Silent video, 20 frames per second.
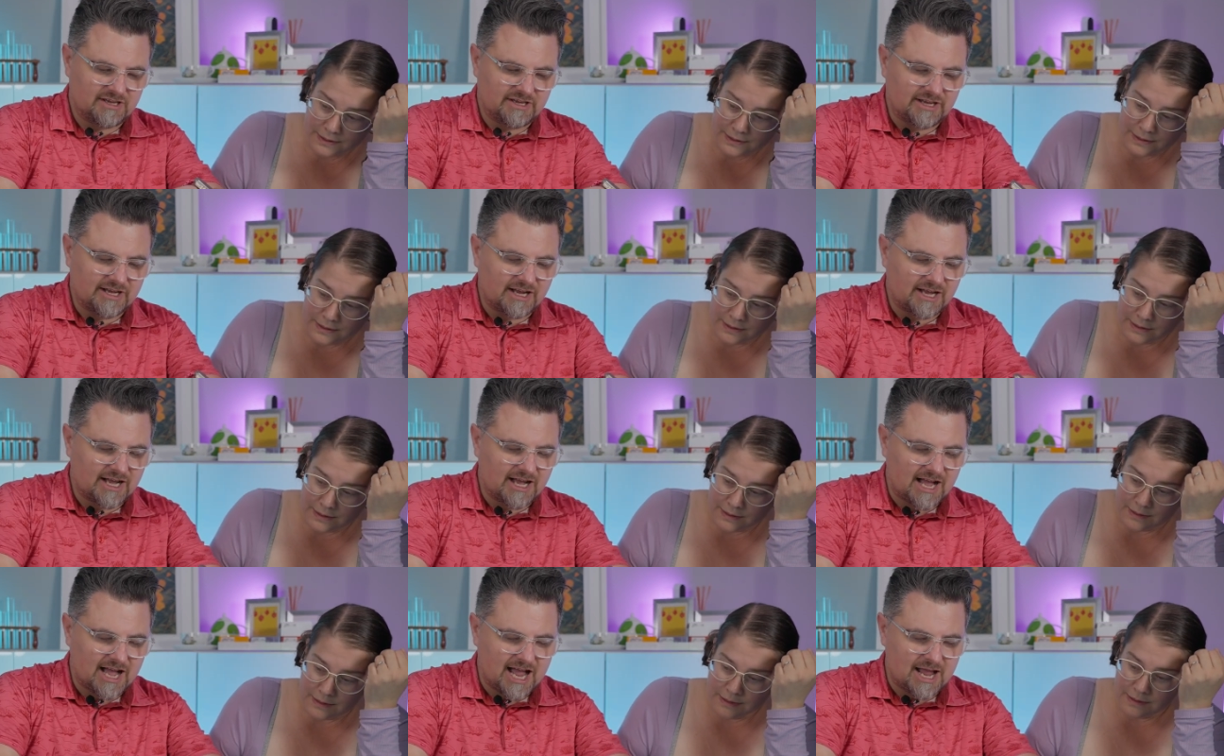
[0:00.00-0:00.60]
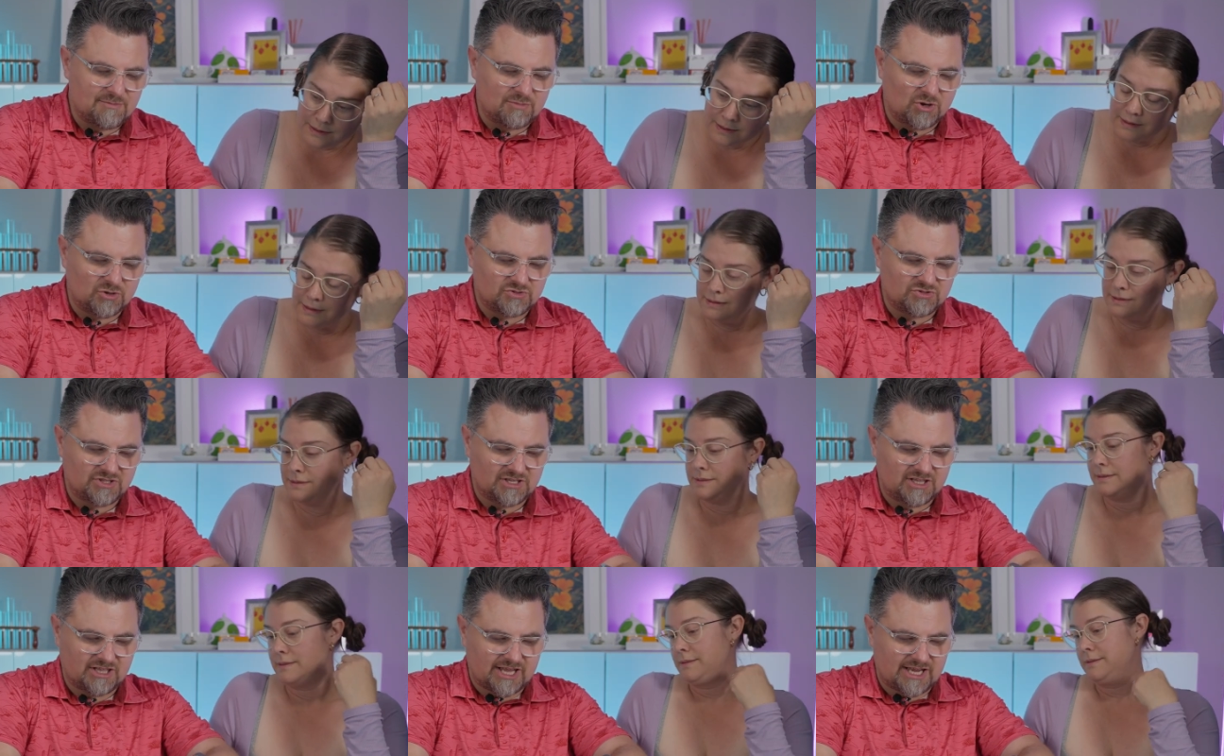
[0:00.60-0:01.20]
Speaker 1: Uh, I
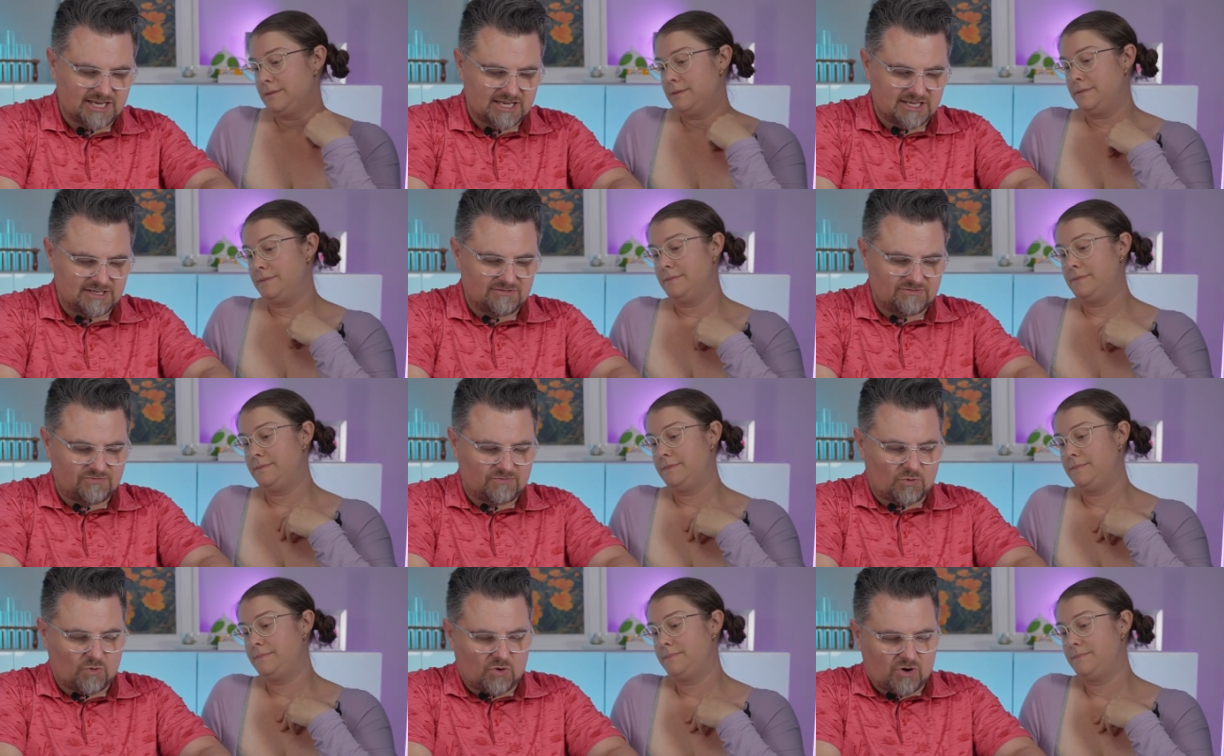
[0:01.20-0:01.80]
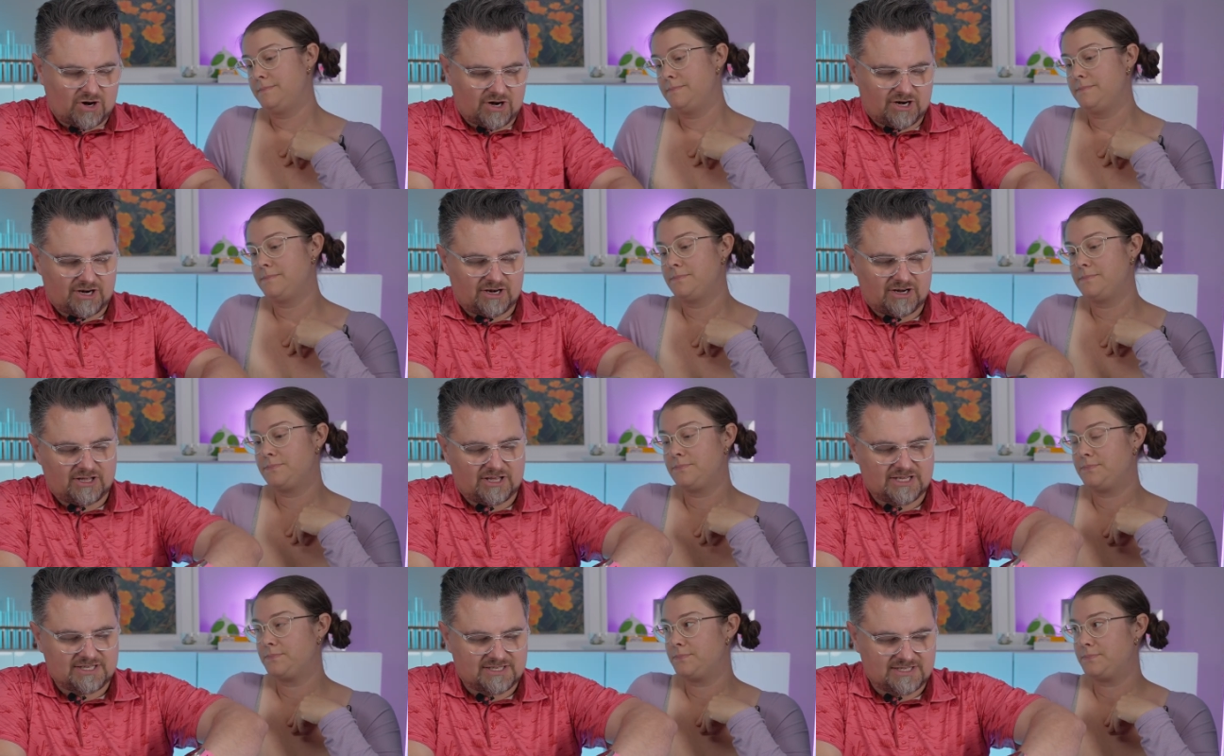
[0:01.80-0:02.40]
mostly like it
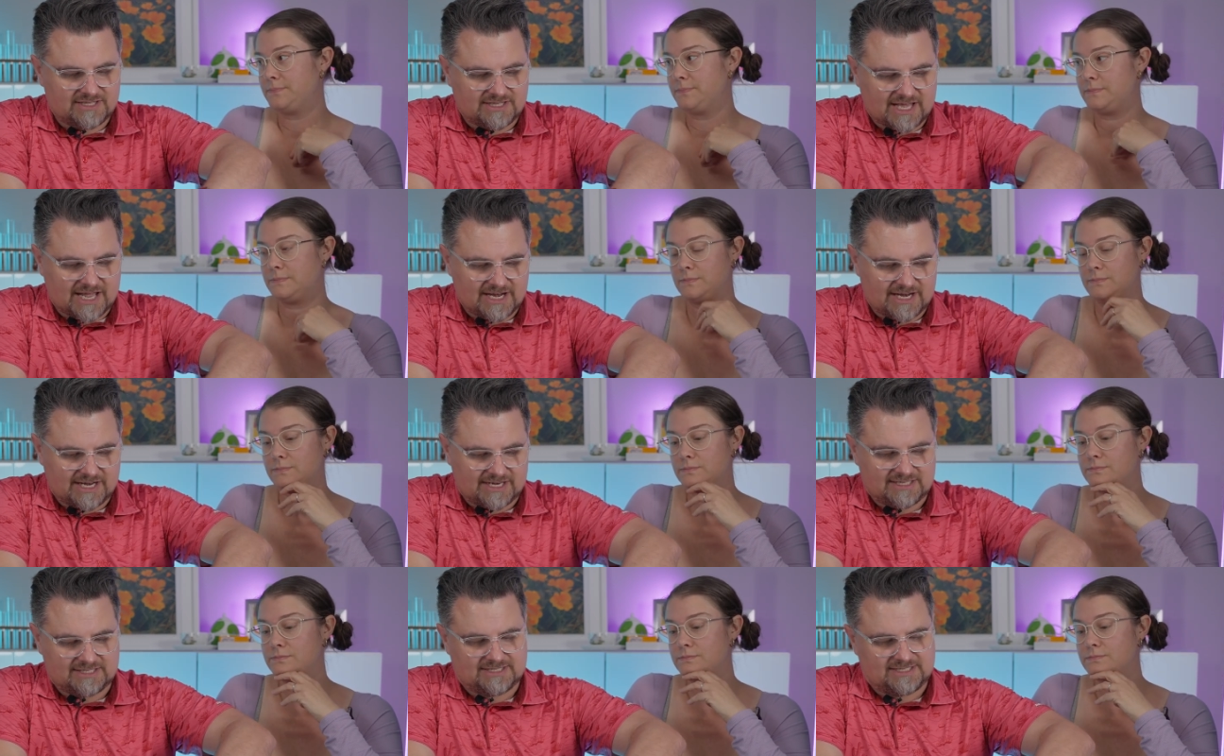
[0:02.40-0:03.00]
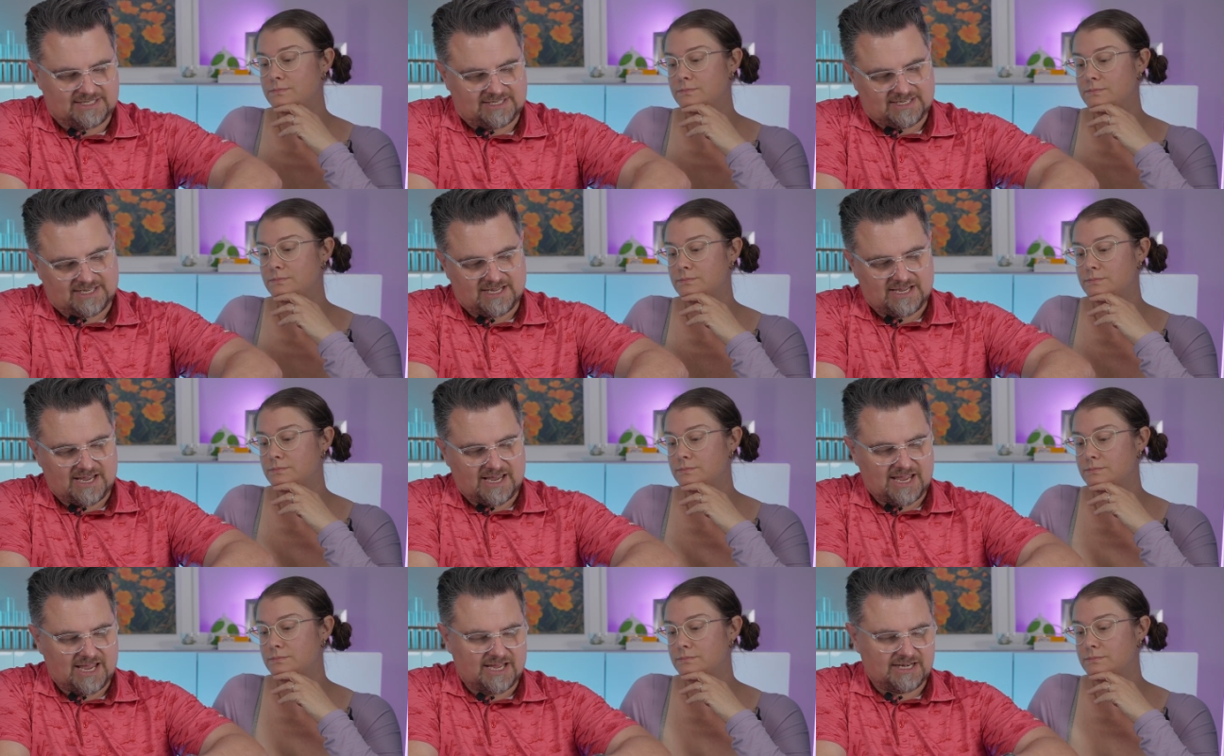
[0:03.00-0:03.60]
for aesthetics
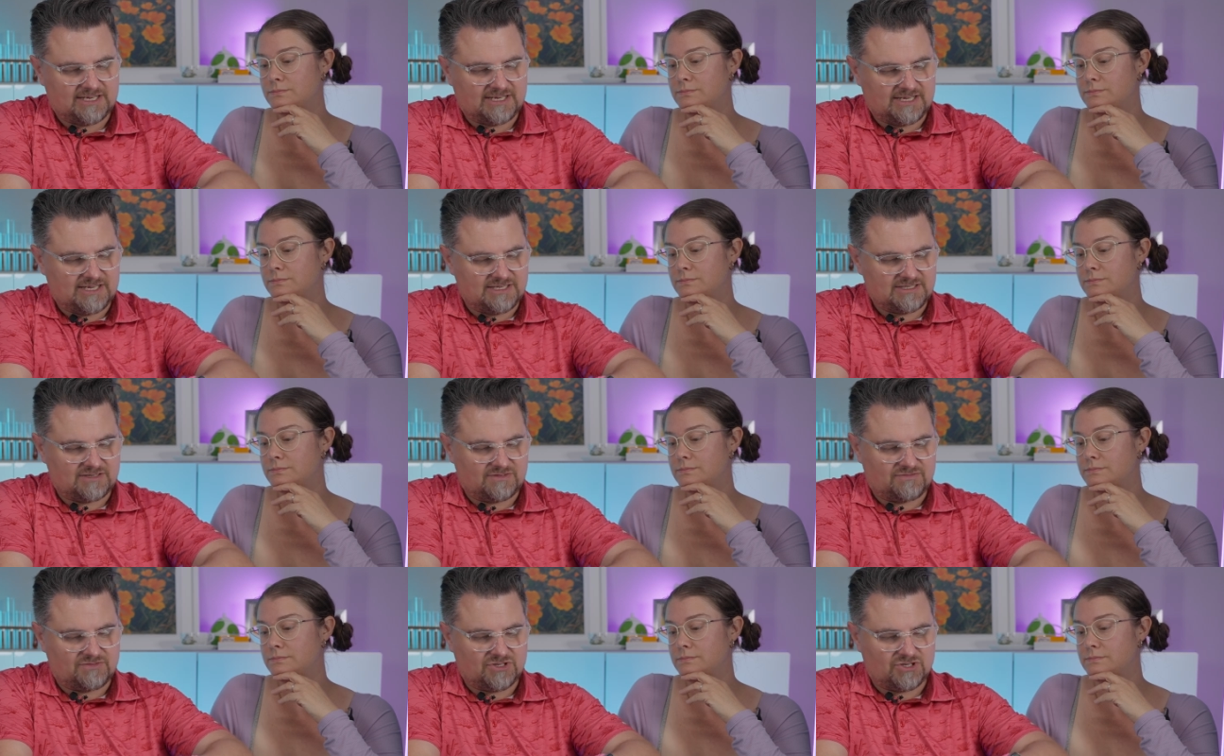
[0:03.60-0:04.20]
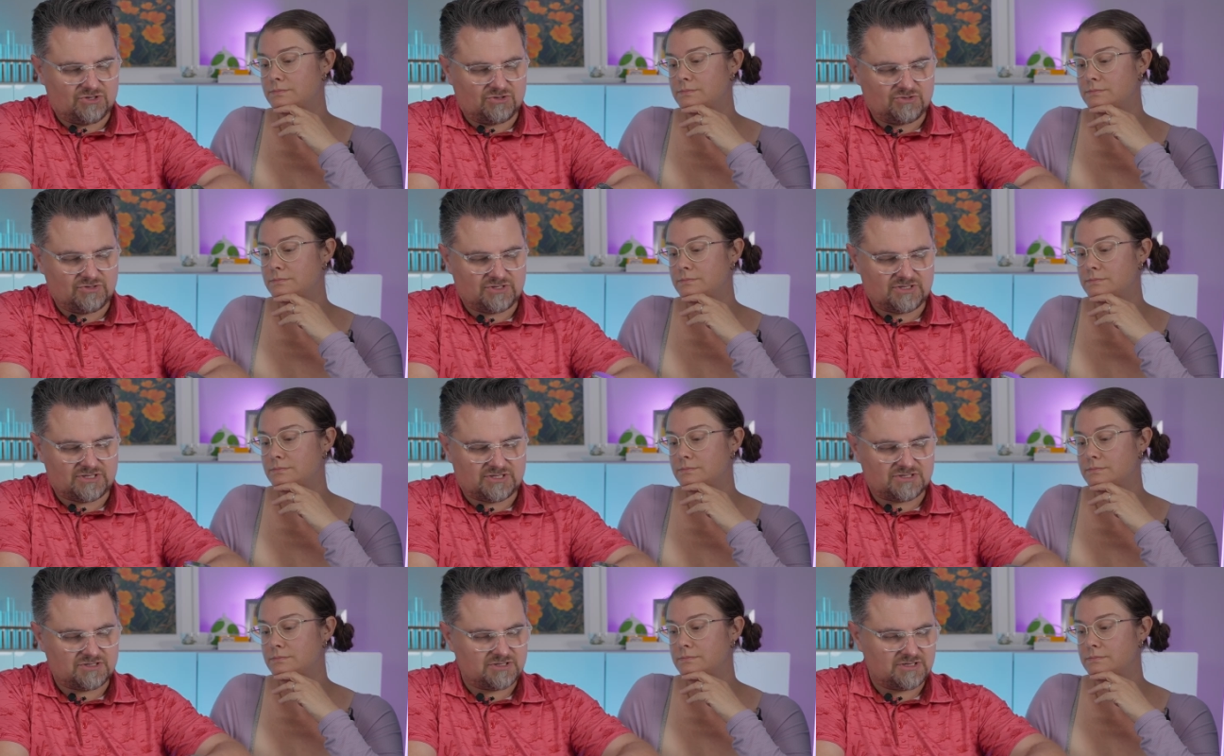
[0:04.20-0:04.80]
and ease of
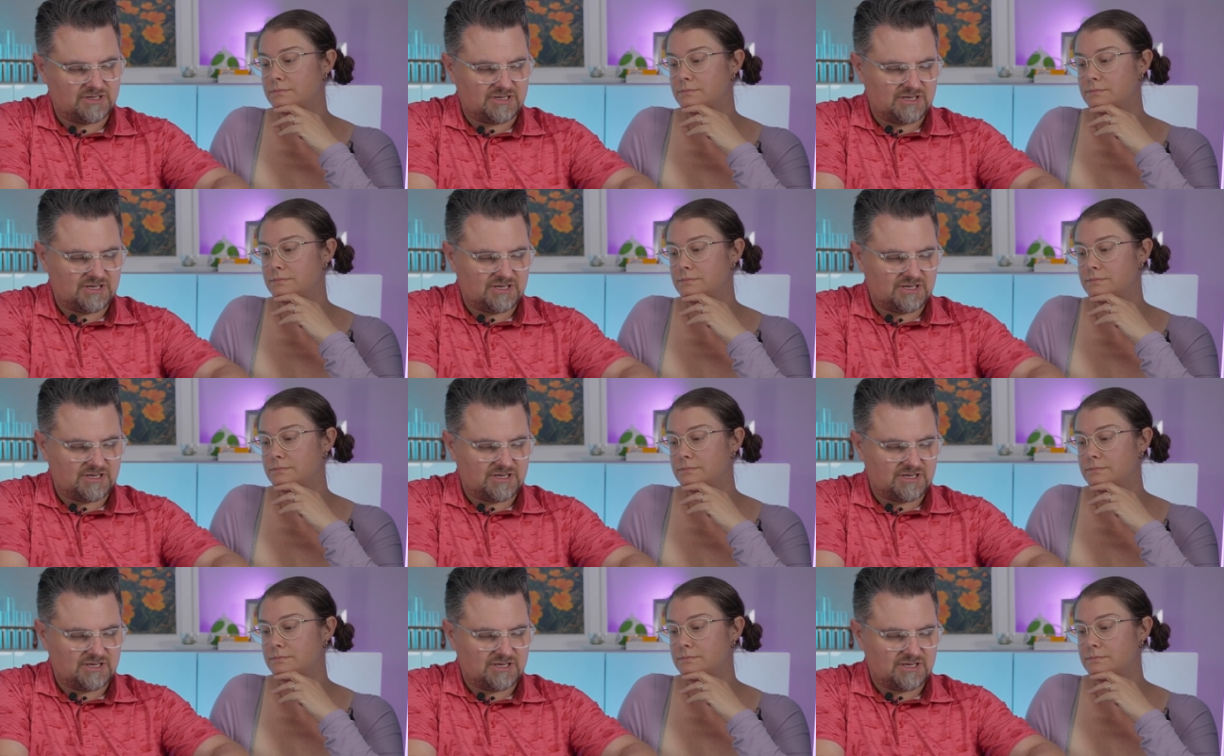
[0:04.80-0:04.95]
use.